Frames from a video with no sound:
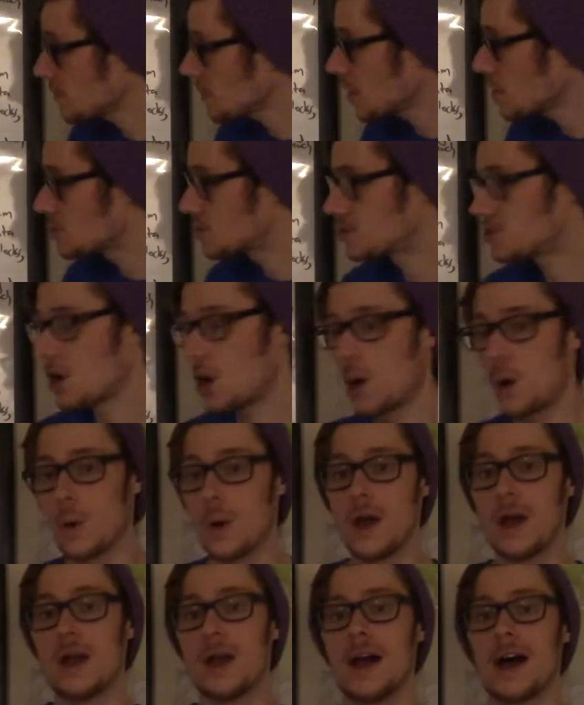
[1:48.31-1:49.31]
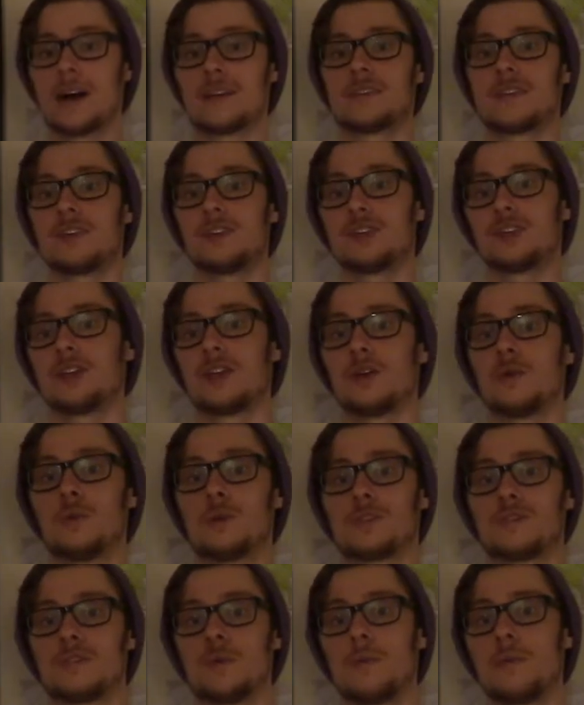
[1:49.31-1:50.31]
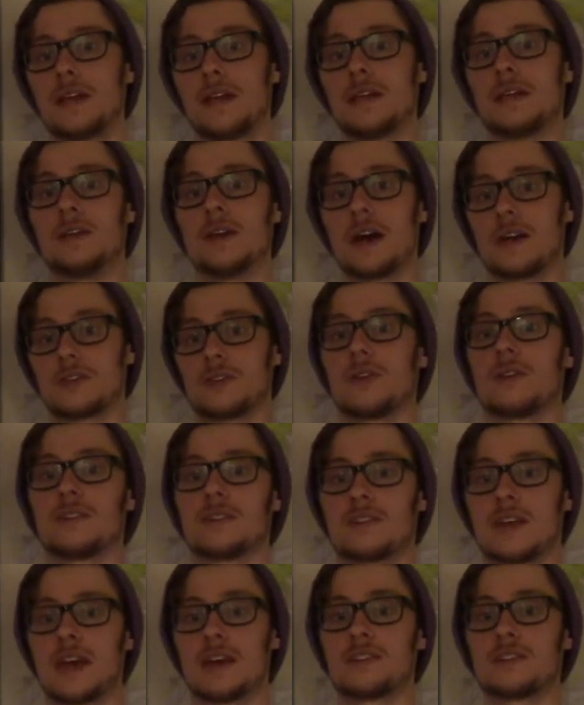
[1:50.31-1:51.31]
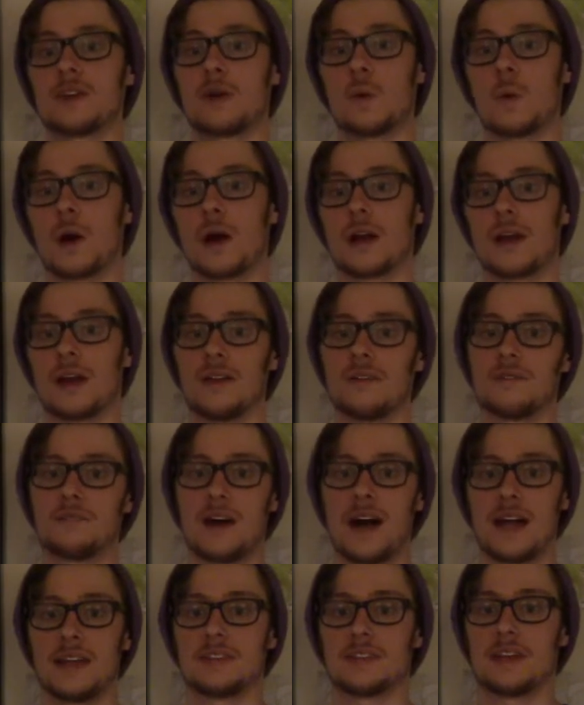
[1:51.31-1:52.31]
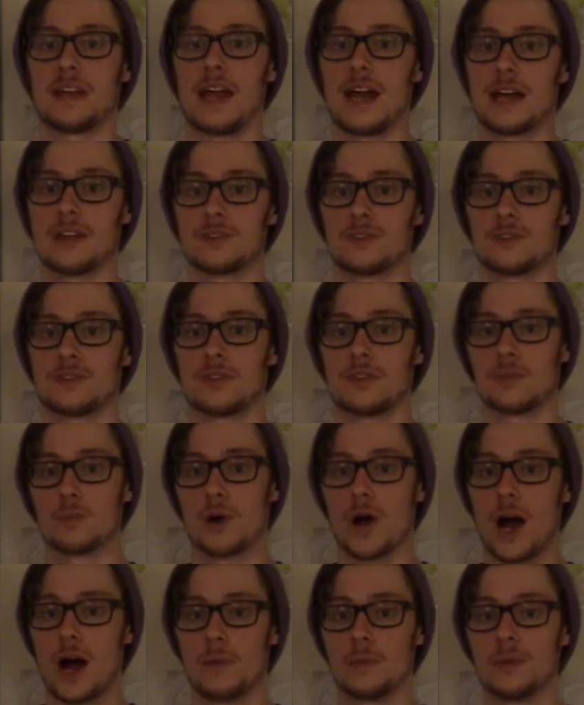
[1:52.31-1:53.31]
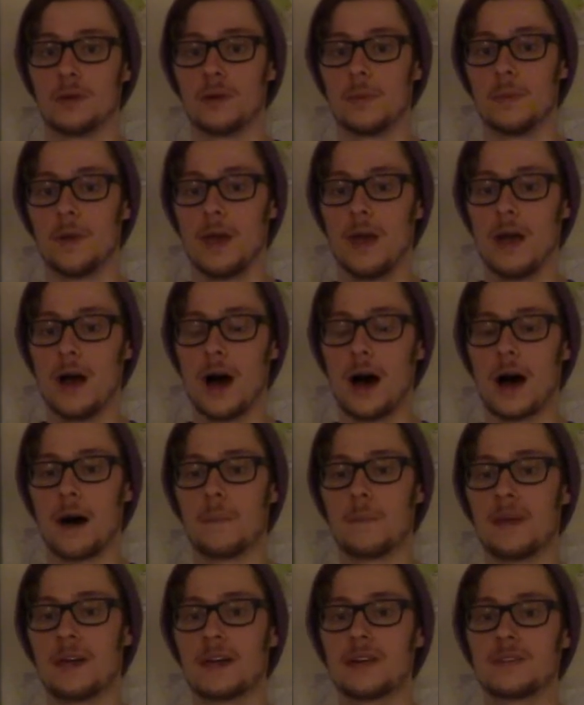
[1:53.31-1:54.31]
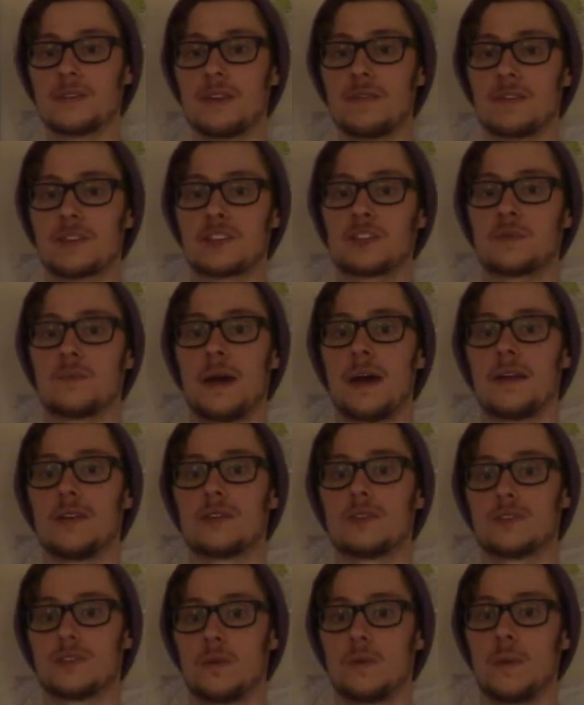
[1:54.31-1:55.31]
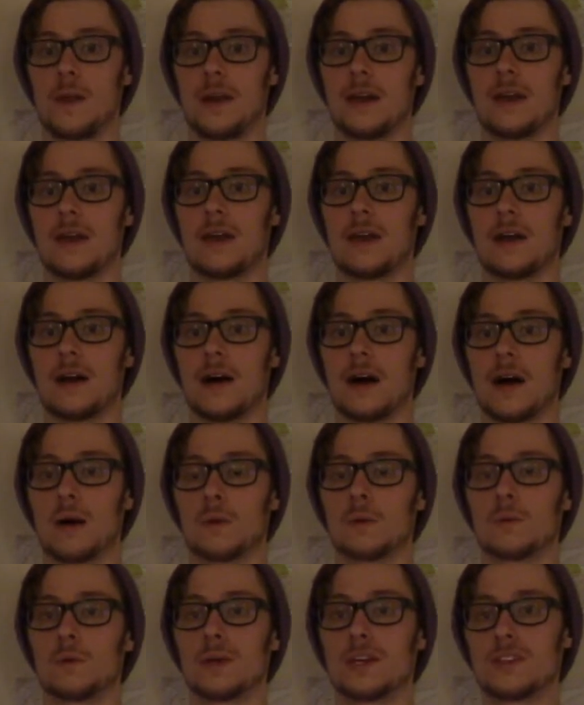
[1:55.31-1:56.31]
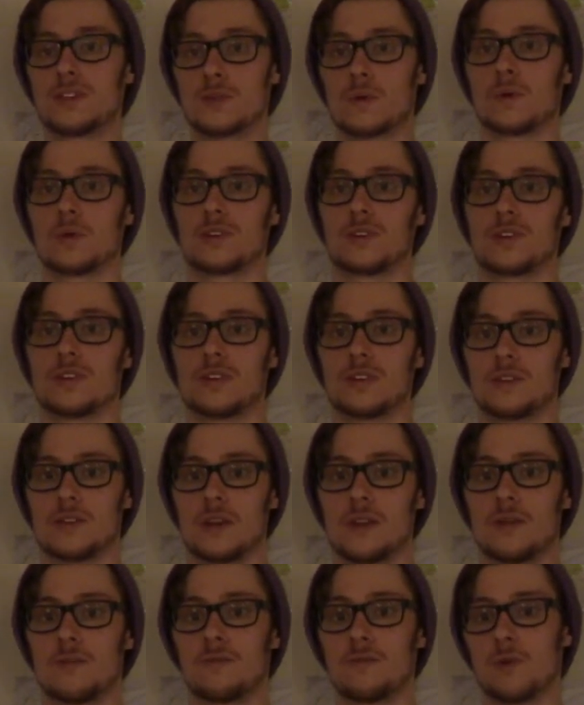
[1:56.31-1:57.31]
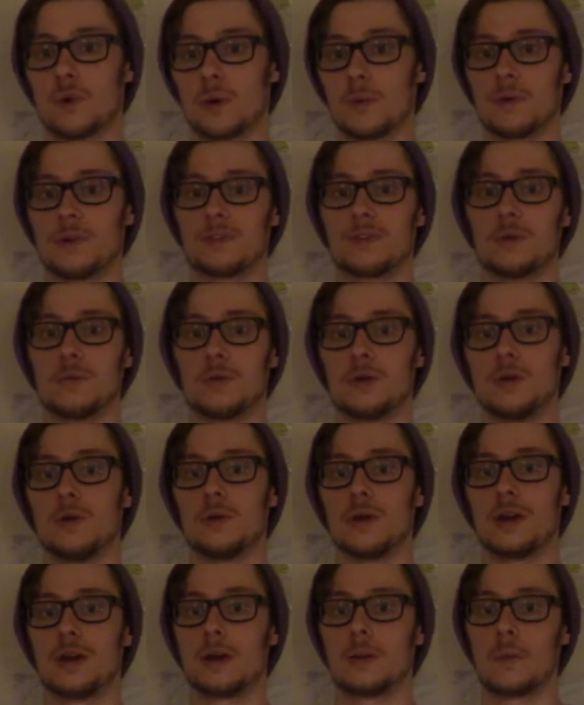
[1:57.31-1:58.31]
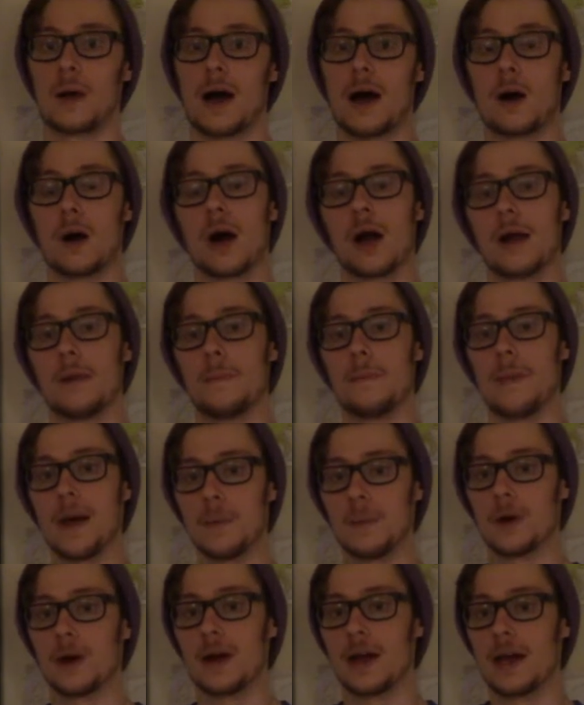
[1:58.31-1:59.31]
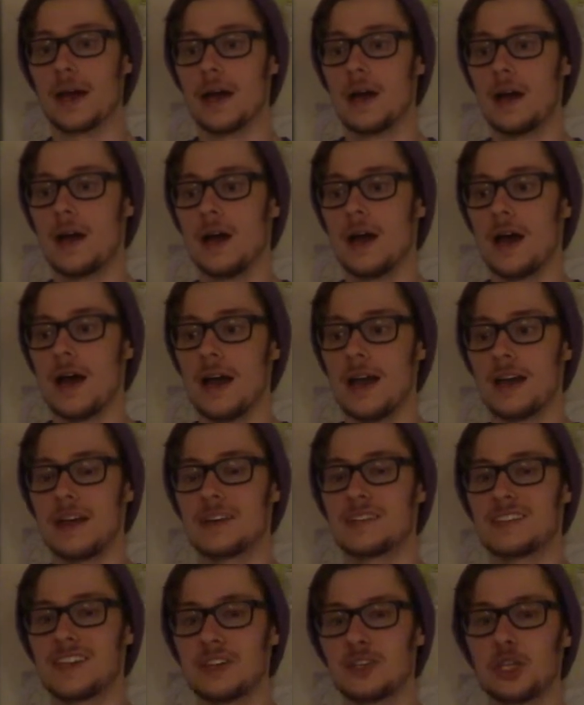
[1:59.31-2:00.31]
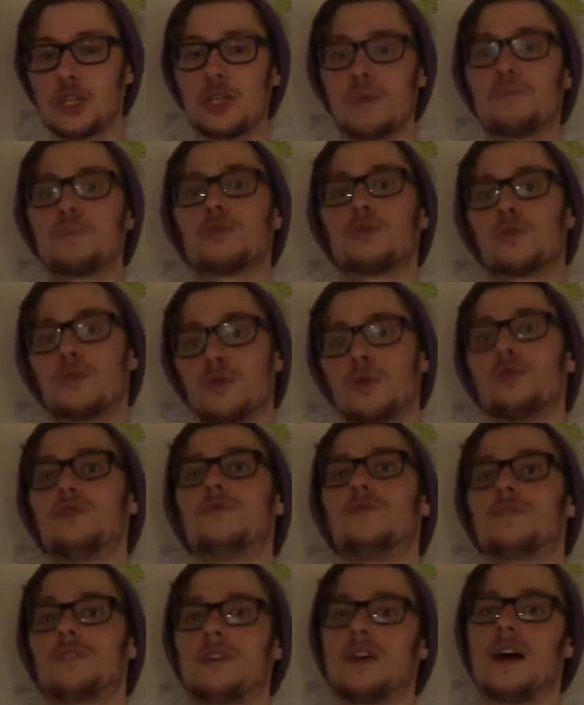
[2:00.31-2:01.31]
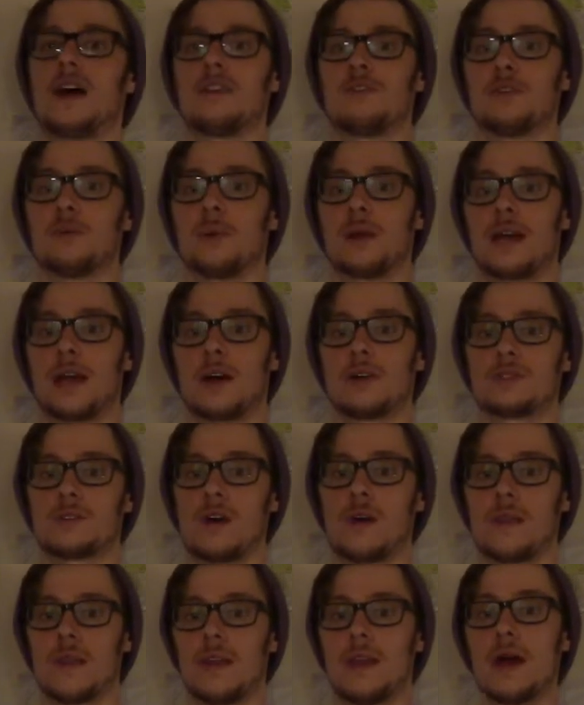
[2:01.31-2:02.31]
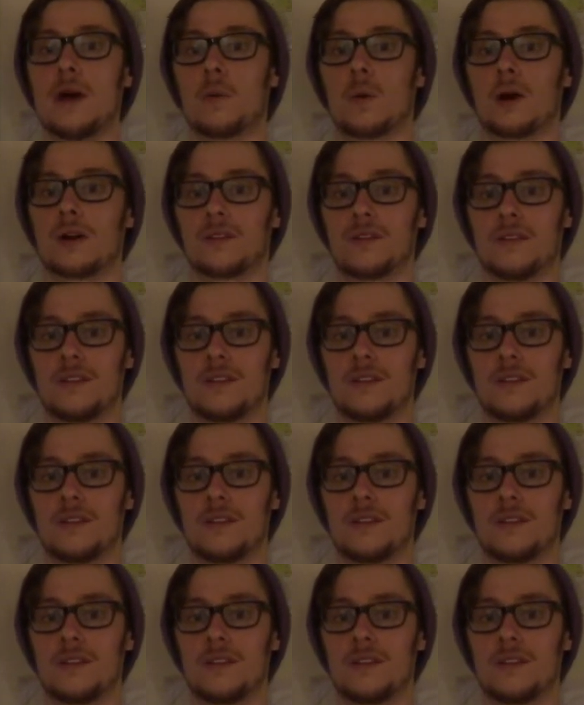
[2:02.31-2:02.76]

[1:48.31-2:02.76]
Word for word: So essentially, when somebody does all this guessing work and finds an answer to the problem, uh, because they've expended so many uh, resources in the form of computing, power, and memory, it essentially proves to everybody else on the network that